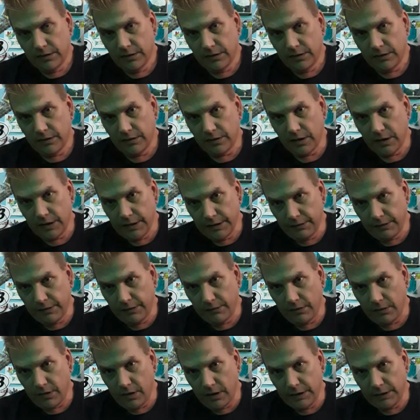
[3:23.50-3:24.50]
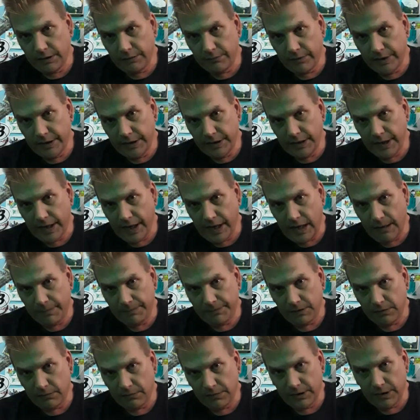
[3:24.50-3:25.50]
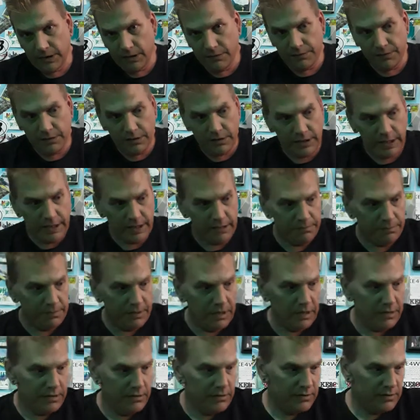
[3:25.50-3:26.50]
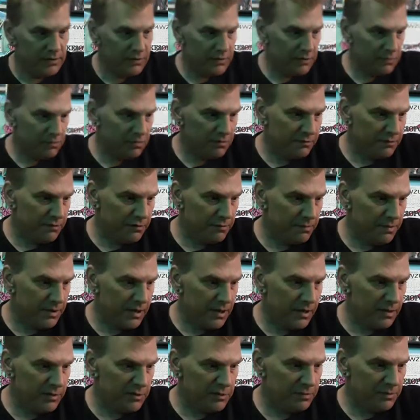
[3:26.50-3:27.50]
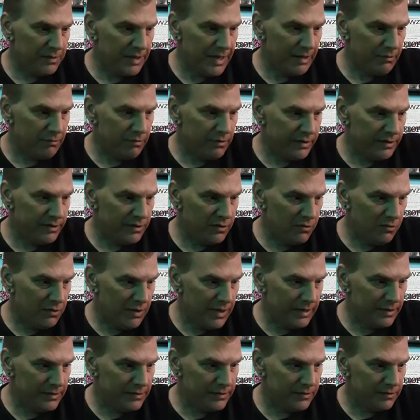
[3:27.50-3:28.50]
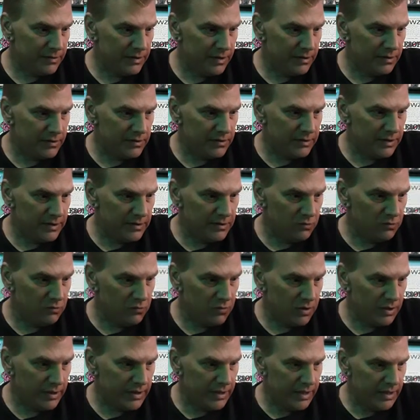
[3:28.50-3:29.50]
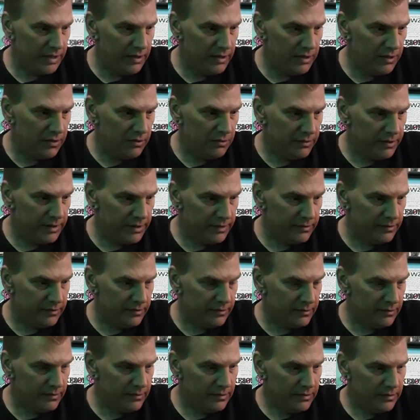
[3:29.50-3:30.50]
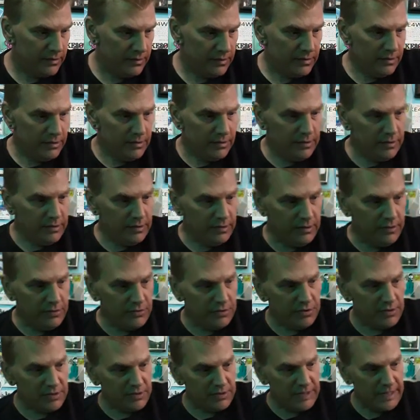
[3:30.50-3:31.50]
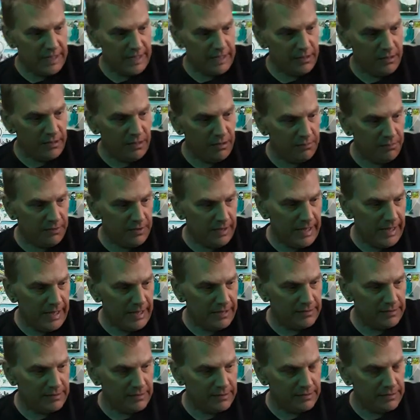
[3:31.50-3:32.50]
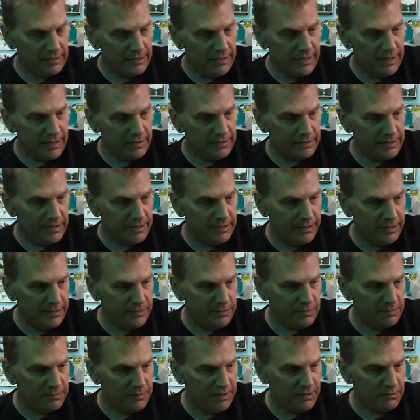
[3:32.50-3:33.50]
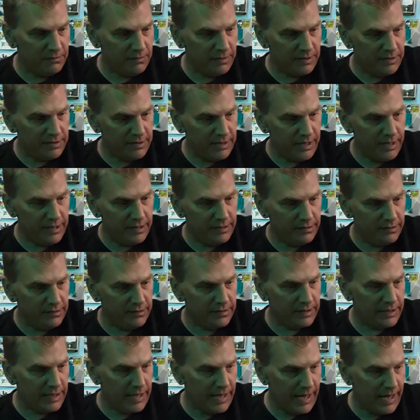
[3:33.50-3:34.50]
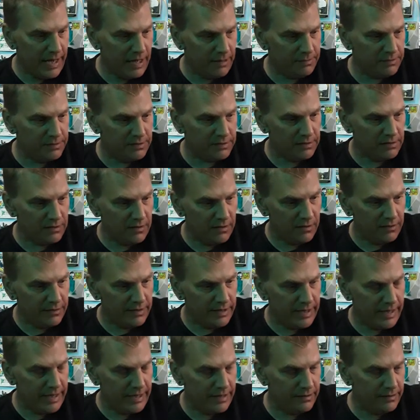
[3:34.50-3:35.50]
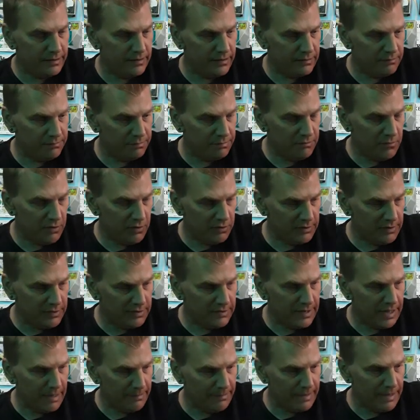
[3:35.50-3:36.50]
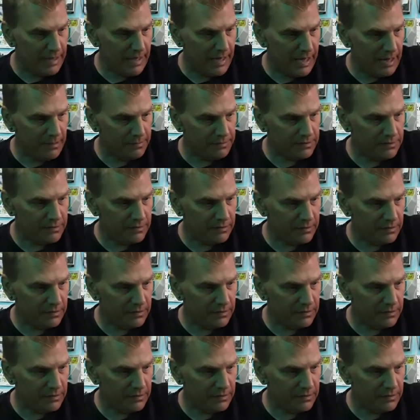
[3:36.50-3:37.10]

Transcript: It's already recapped or whatever, and I could probably use this one for parts, but I really don't want to. It's a working unit. It's just got a couple odds ends that needs to be redone, and the caps and all that, and the multi-tap caps